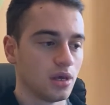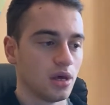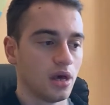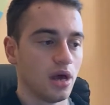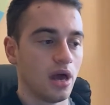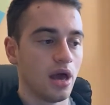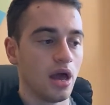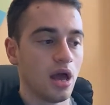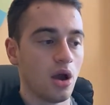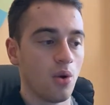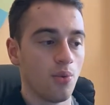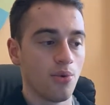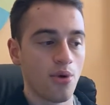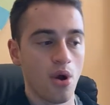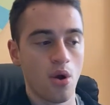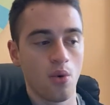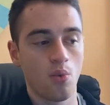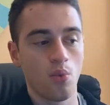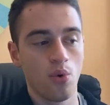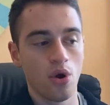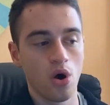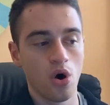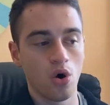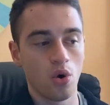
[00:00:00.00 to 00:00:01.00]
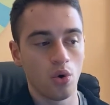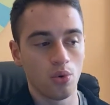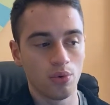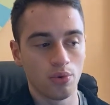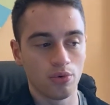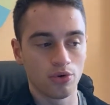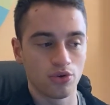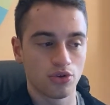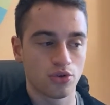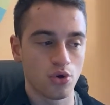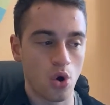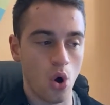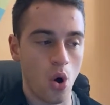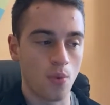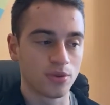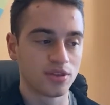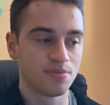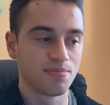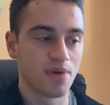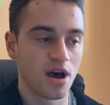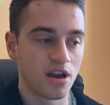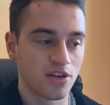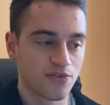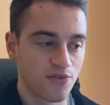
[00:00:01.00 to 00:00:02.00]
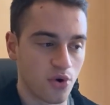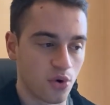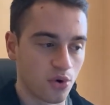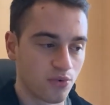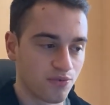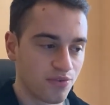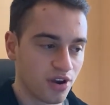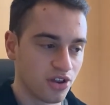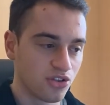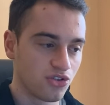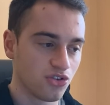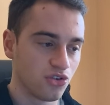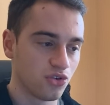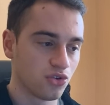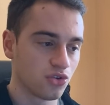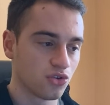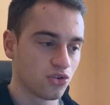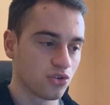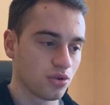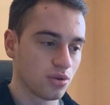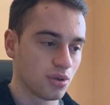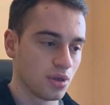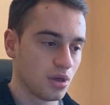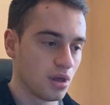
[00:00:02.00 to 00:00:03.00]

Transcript: We always optimize for conversions,